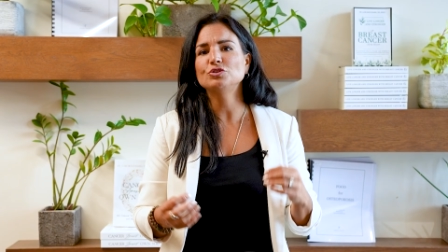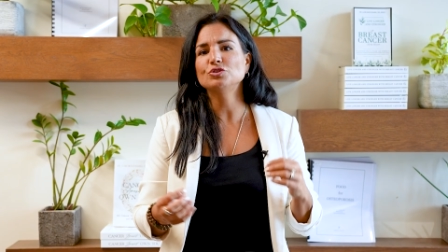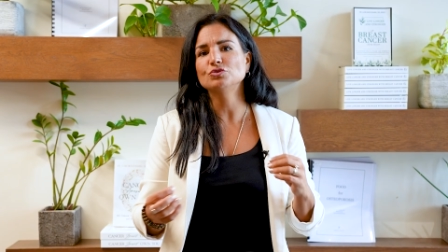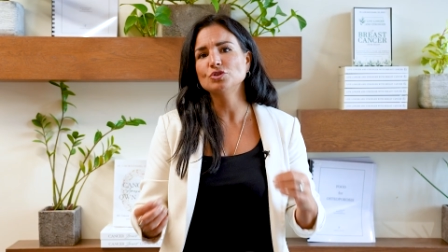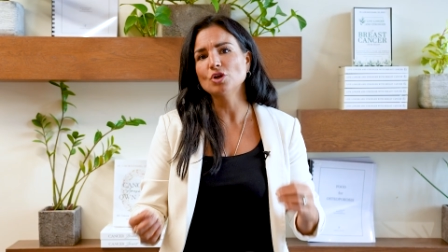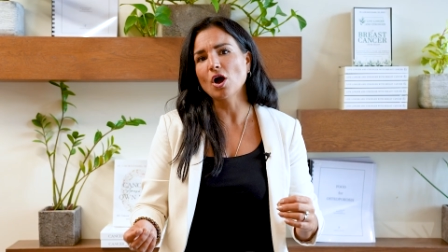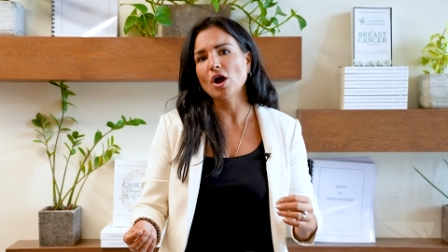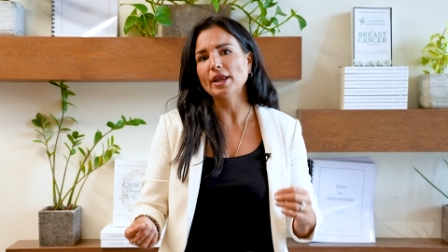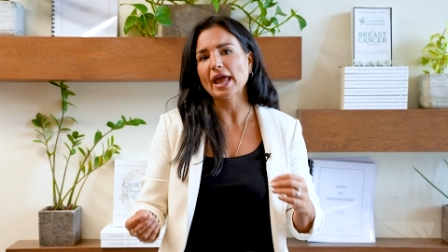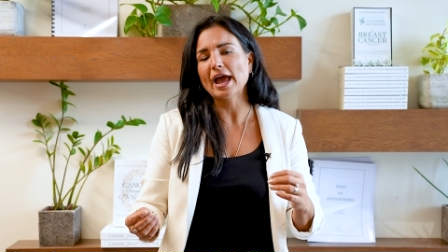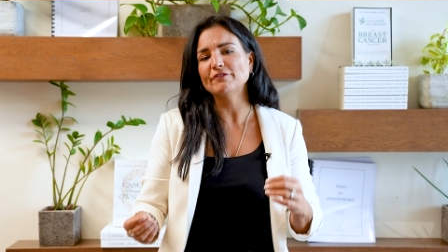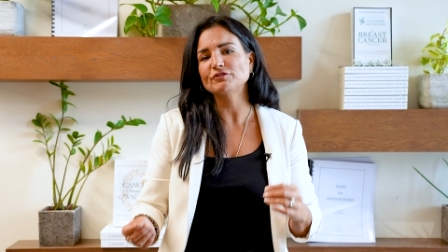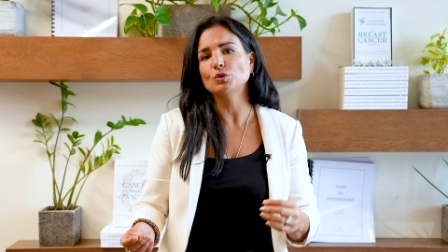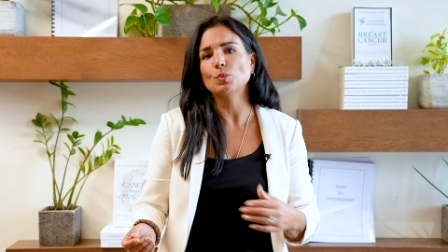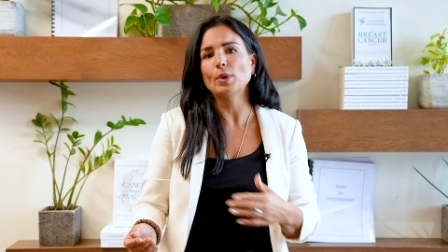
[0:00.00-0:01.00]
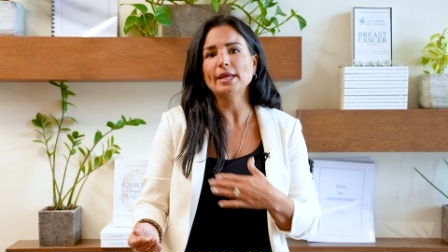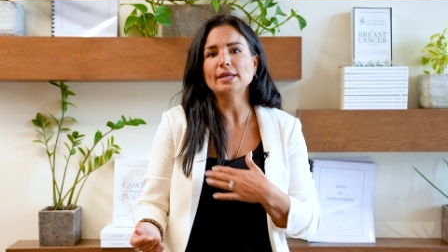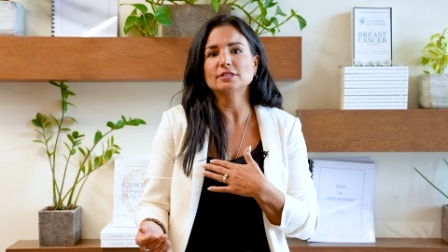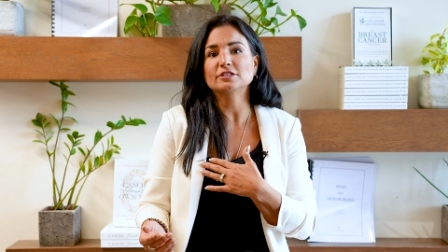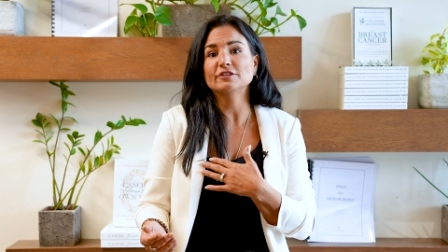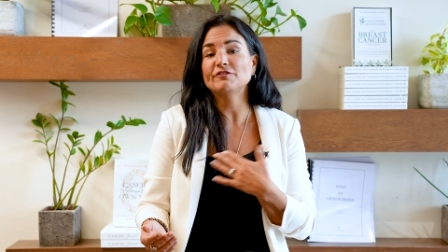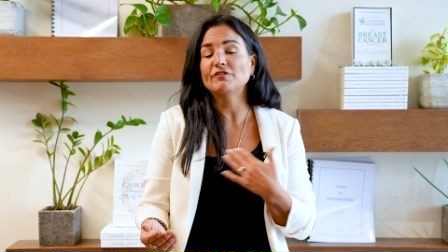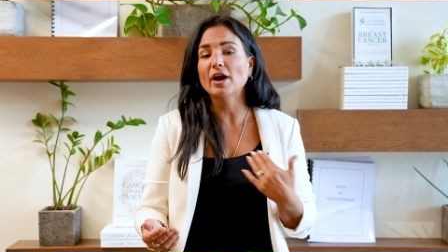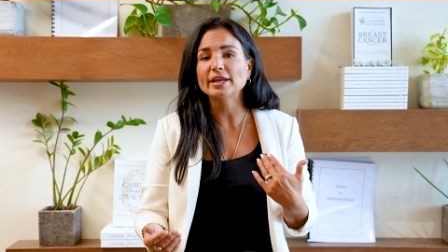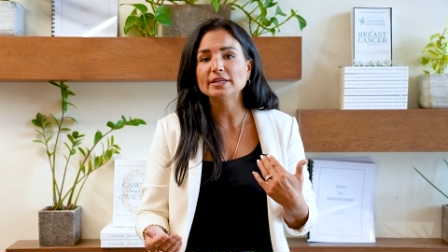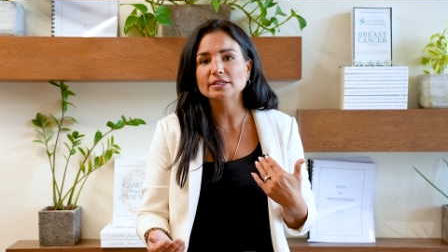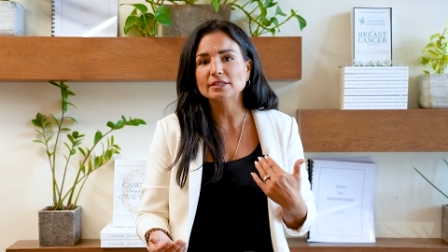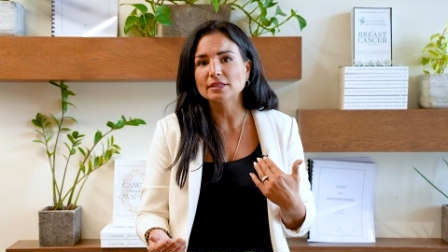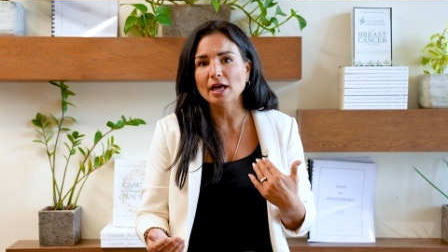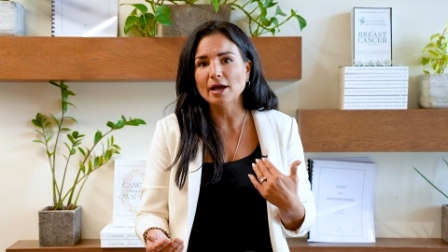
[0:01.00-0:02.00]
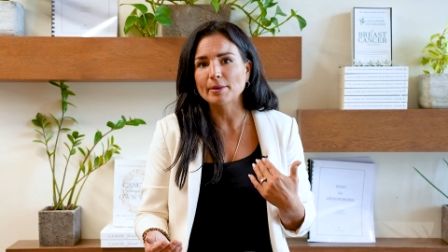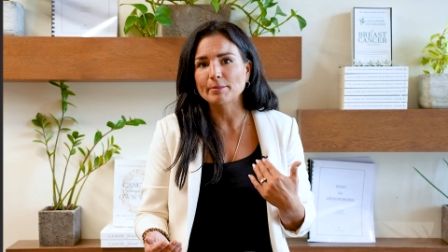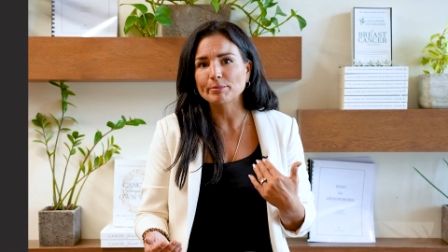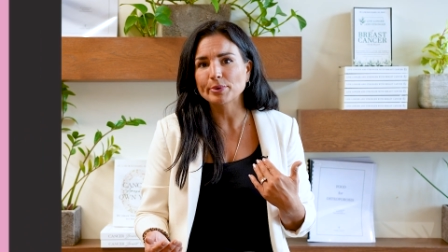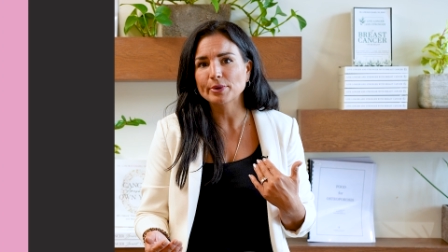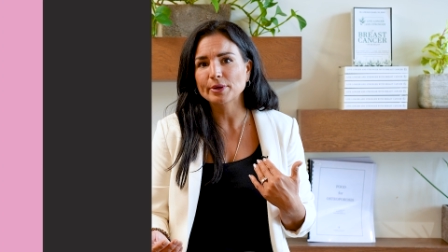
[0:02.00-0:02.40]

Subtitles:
do not have to wait to find a lump.